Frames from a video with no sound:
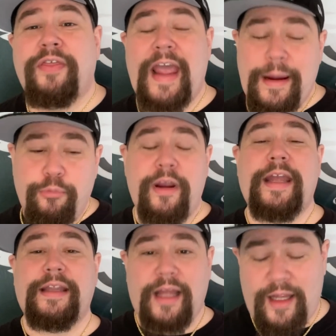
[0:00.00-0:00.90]
they
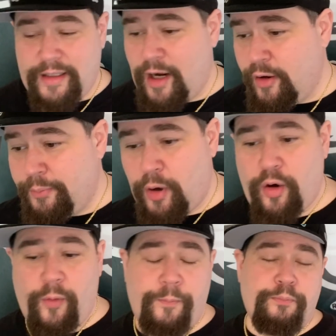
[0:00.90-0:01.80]
bring in Dontari
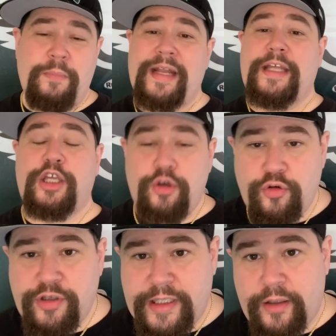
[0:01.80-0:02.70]
Poe, made a
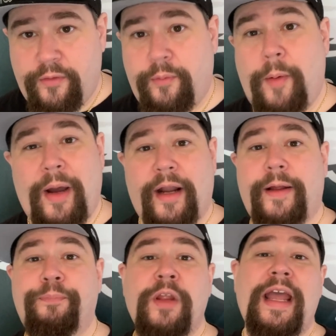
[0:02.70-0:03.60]
huge deal about it.